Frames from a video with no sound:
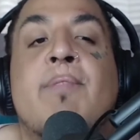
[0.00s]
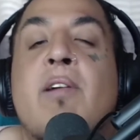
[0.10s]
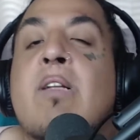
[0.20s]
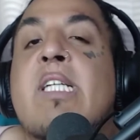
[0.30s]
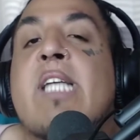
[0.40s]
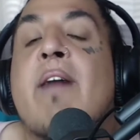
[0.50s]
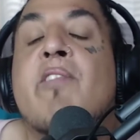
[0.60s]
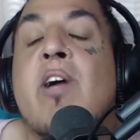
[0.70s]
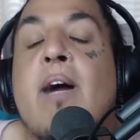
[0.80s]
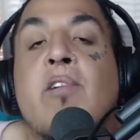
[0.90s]
at the very least
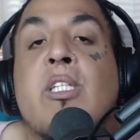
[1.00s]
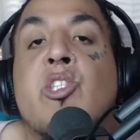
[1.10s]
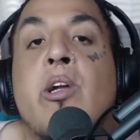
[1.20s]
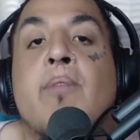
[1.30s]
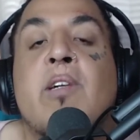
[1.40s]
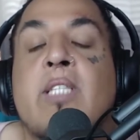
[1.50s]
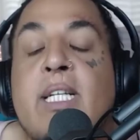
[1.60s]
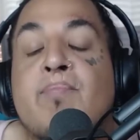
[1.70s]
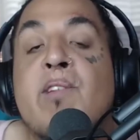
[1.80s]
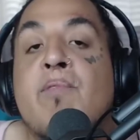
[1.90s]
after Kawaki showed up. Because
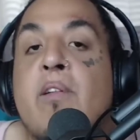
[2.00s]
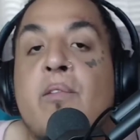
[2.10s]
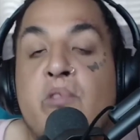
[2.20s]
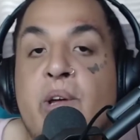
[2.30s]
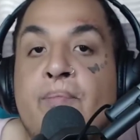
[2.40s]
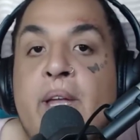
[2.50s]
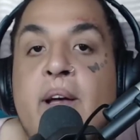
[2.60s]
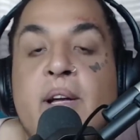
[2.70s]
let's be real,